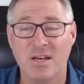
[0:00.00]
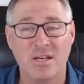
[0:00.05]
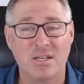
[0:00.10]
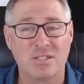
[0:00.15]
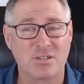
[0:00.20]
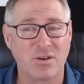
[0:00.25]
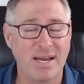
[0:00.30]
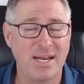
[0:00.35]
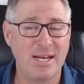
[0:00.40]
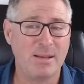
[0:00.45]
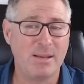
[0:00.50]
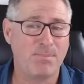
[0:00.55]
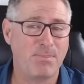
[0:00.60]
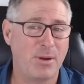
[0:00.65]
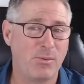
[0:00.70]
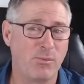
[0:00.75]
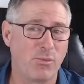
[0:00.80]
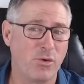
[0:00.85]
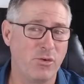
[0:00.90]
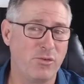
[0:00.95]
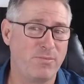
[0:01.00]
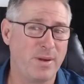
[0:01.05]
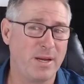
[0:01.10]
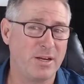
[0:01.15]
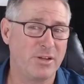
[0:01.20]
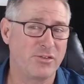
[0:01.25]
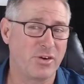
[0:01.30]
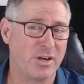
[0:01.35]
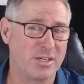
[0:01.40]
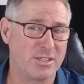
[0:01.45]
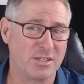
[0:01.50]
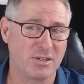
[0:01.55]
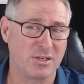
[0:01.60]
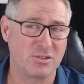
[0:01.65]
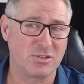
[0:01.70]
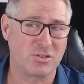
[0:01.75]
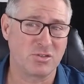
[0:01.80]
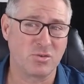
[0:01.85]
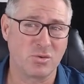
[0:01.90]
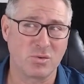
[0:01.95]
So any roof penetration, I'll
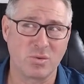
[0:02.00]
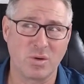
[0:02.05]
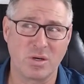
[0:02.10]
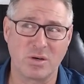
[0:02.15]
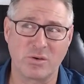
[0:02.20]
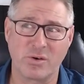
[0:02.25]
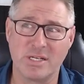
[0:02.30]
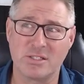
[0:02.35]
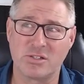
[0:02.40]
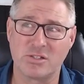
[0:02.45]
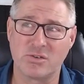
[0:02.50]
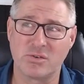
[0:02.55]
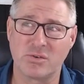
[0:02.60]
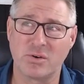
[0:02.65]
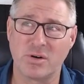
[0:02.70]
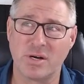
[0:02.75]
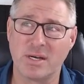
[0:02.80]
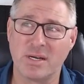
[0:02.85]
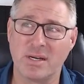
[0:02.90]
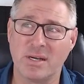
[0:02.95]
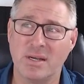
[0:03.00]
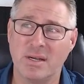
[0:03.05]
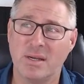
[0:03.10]
just talk while Grant's drawing.